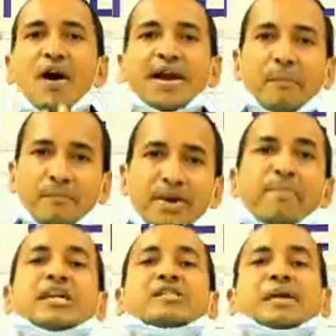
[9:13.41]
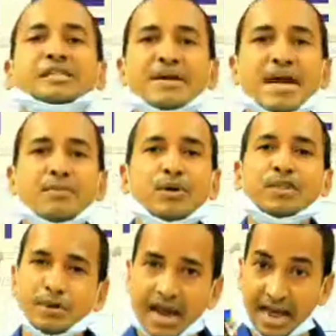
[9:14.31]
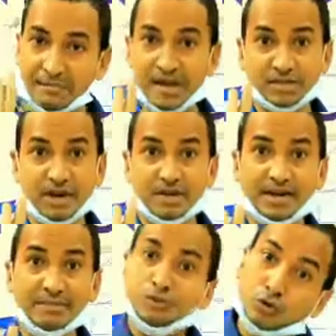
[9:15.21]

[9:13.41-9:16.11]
rapid fast pass metabolism or high fast pass metabolism.